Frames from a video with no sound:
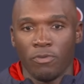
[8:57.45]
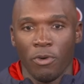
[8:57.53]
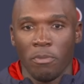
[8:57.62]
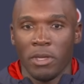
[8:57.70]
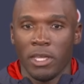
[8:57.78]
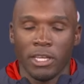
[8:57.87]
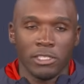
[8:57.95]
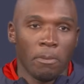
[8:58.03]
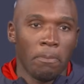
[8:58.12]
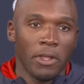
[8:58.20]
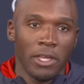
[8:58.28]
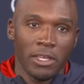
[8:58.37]
For me, that's the
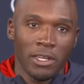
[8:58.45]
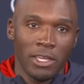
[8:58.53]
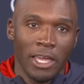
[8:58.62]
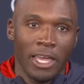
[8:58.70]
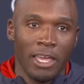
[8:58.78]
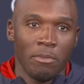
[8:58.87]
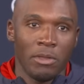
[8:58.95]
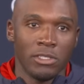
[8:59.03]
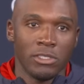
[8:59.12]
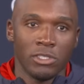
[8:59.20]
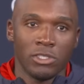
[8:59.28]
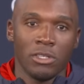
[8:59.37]
play of the game, and it
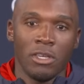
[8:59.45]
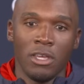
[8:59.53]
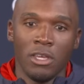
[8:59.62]
just